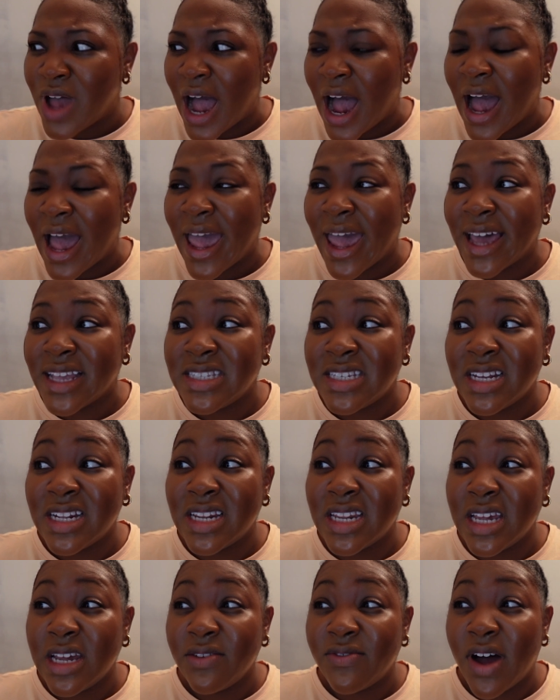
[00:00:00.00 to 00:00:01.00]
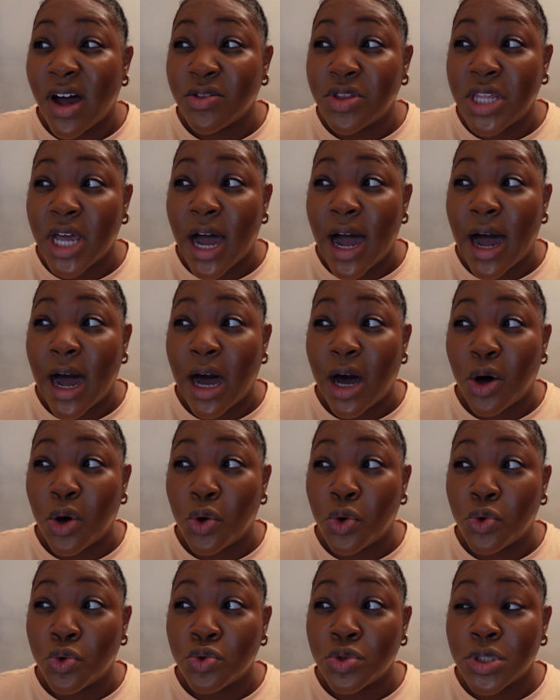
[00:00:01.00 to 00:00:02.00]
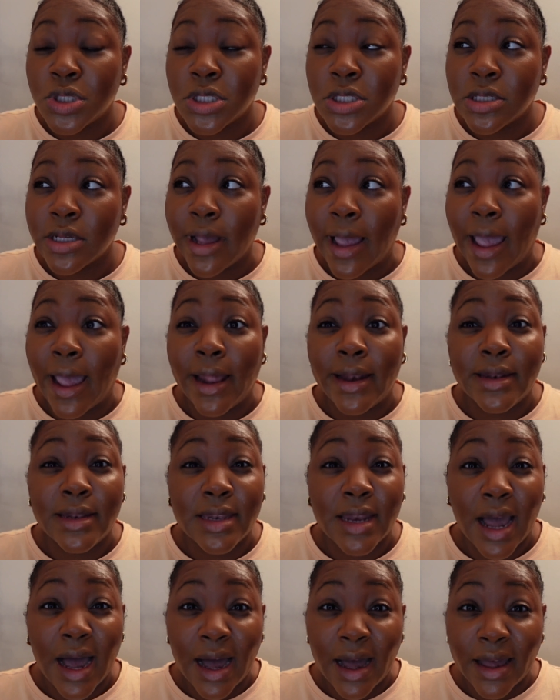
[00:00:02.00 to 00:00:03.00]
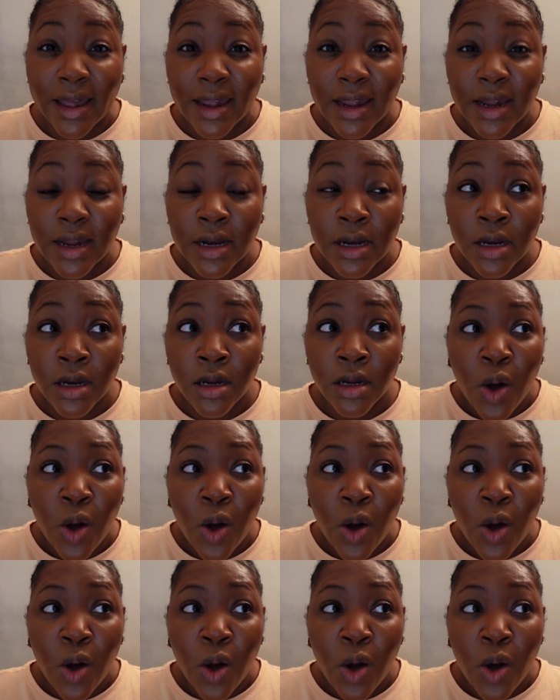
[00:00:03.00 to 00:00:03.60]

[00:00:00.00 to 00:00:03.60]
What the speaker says: I had to leave out the house at 9.